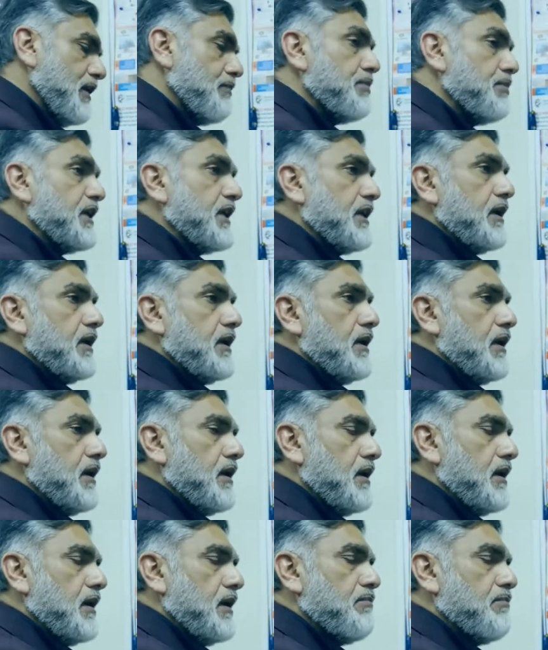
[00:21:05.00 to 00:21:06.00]

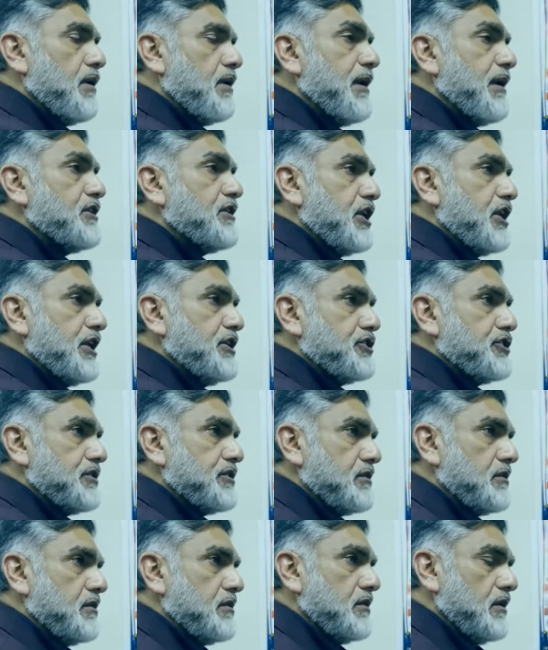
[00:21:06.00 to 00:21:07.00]

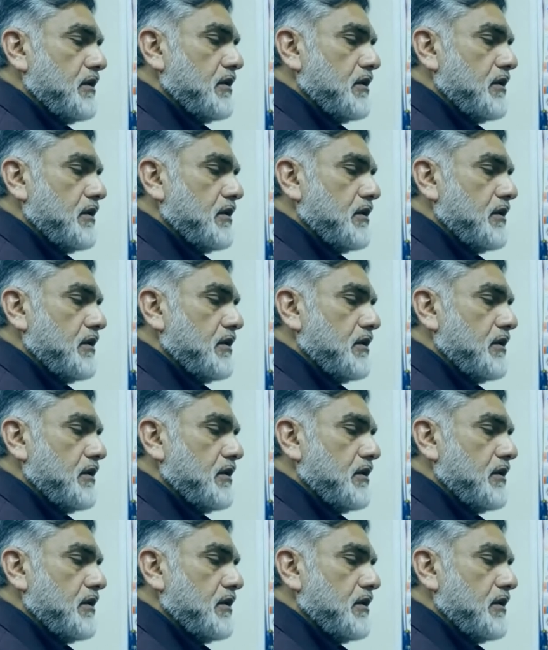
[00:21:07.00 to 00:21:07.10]
implementation,